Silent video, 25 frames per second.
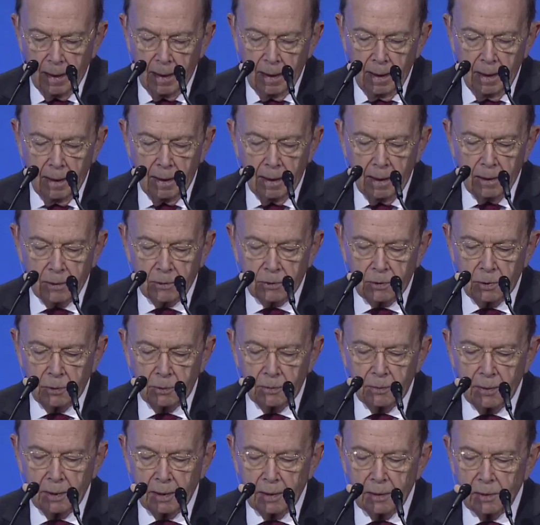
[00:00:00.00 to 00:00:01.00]
And as a
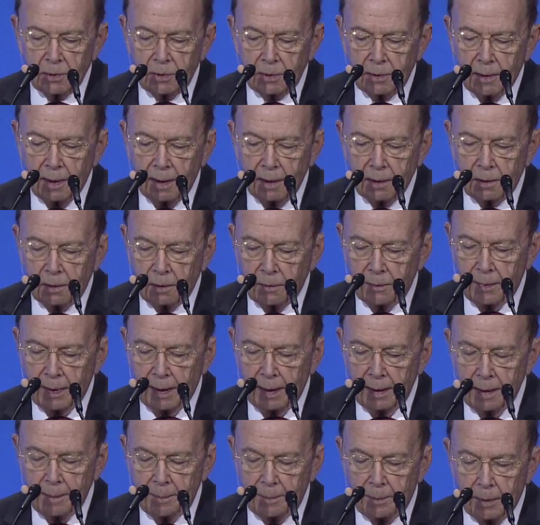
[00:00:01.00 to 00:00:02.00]
real estate
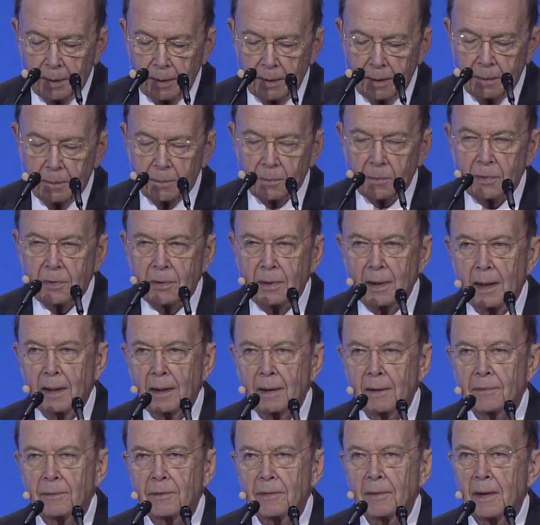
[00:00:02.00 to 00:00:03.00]
developer
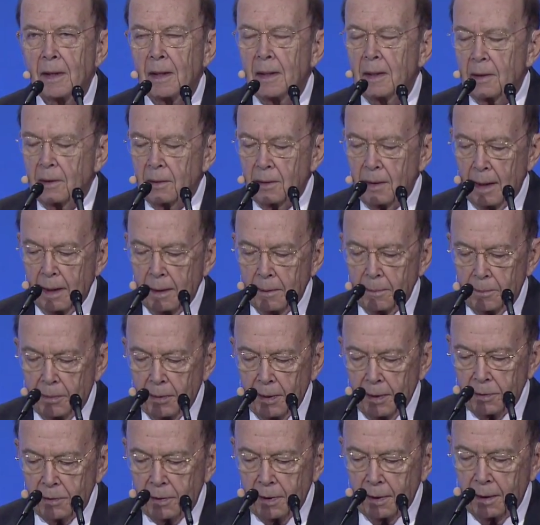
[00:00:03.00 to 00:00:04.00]
himself, Don,
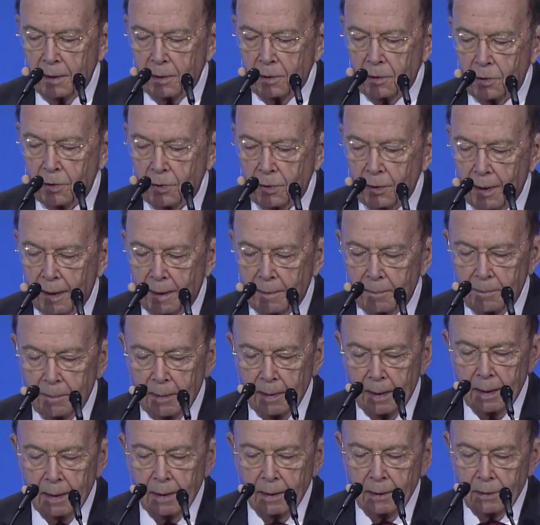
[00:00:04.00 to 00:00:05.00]
President Trump
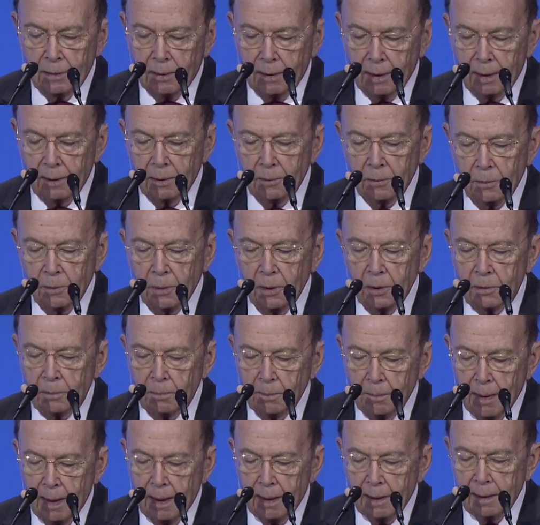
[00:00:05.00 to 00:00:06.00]
dealt with
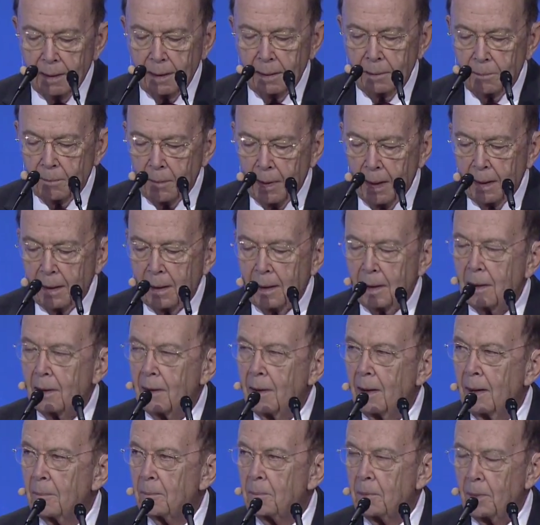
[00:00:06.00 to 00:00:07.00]
many, many
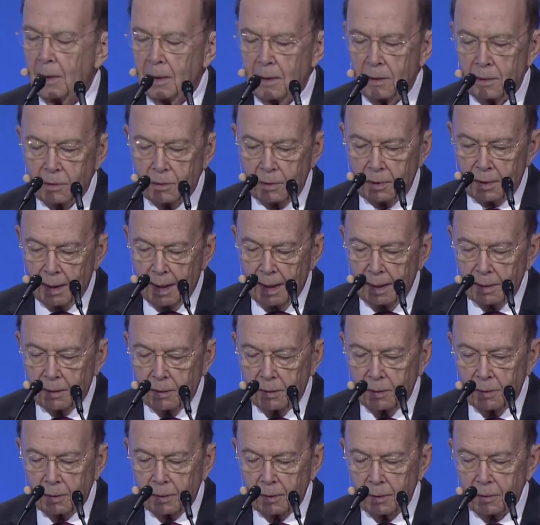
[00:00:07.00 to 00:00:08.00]
companies like
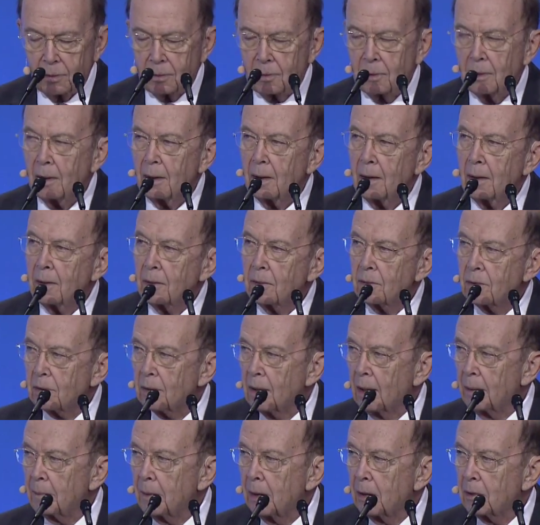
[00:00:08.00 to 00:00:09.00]
yours,
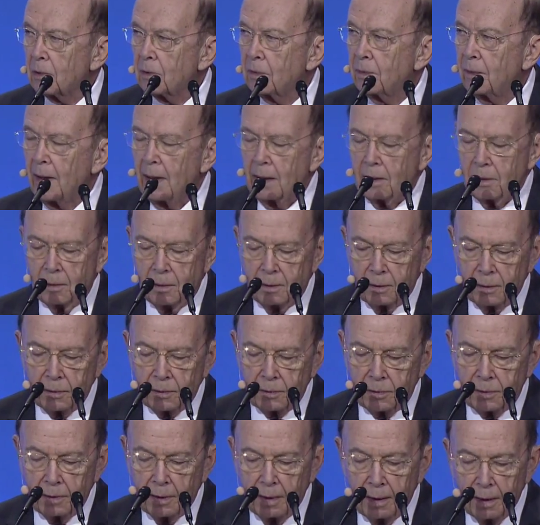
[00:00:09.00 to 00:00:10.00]
some as
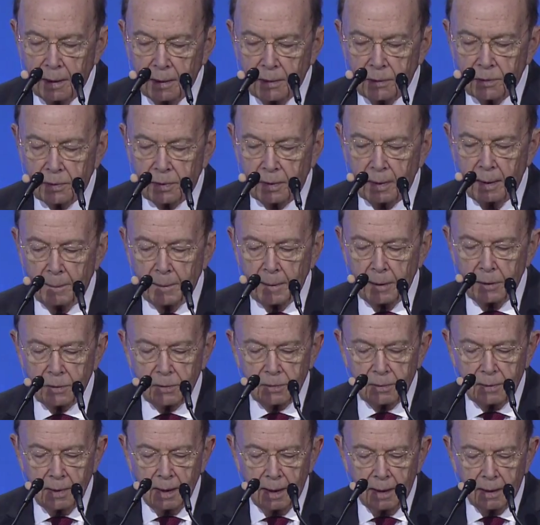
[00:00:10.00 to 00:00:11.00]
vendors, some
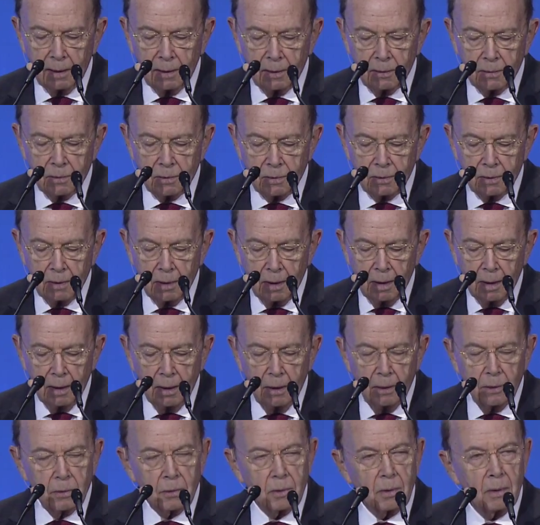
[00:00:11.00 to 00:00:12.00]
as tenants.
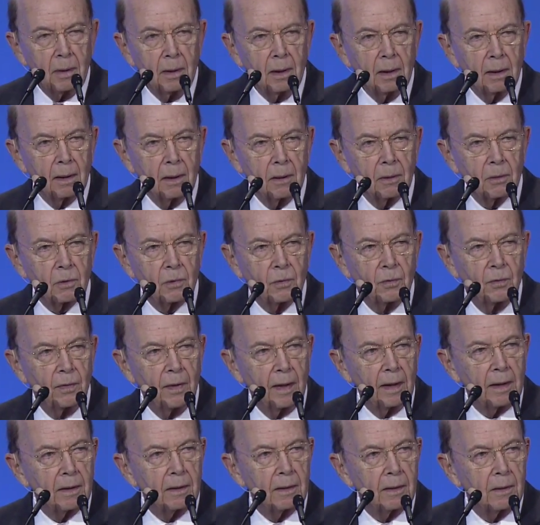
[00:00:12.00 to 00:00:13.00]
So he knows
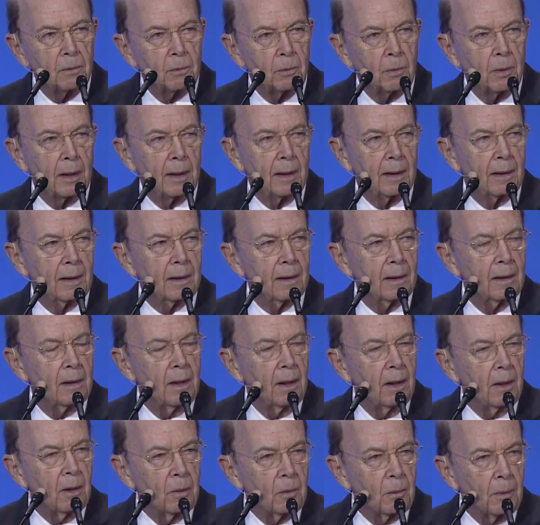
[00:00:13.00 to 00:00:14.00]
very well
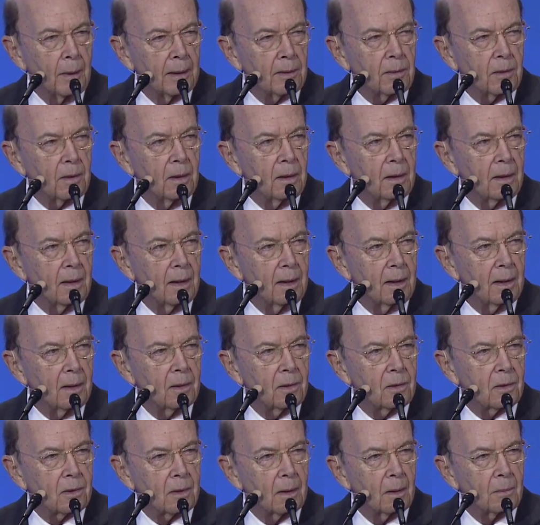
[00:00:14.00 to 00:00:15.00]
what the
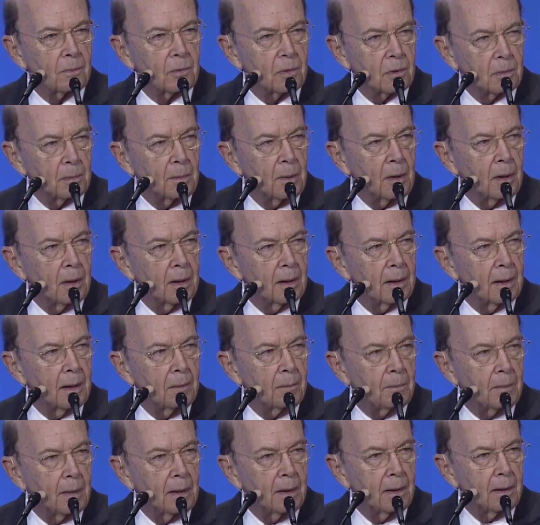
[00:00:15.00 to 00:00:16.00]
needs of small
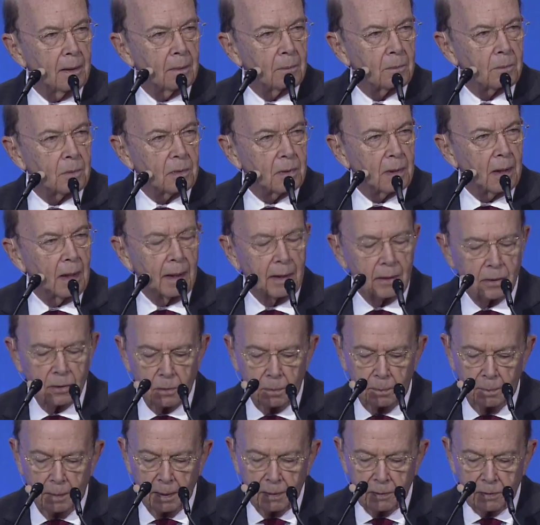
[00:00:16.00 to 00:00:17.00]
and
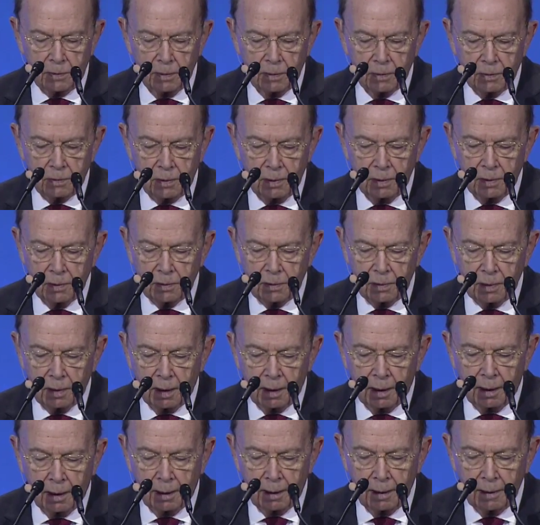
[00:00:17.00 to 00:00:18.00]
medium-sized businesses
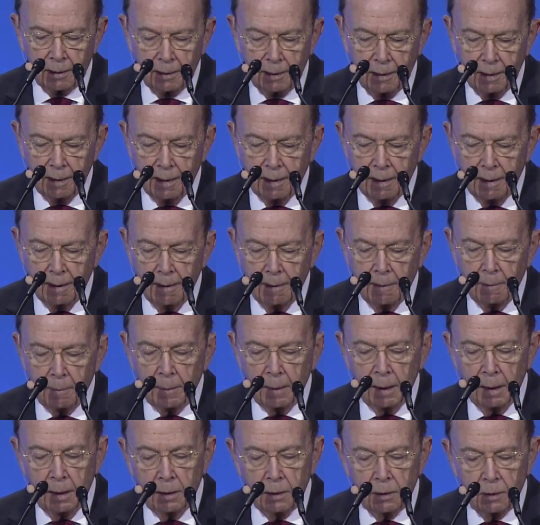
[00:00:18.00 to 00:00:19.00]
are.
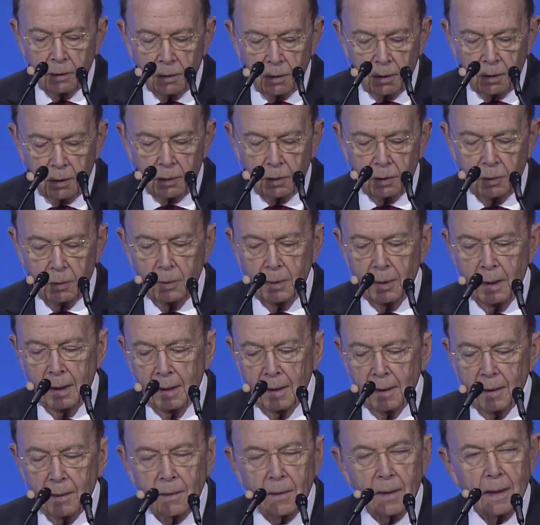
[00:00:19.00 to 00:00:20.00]
He knew
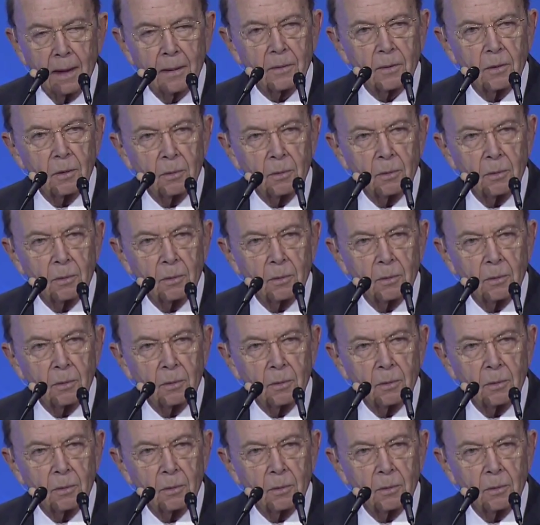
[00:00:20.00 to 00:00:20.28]
that the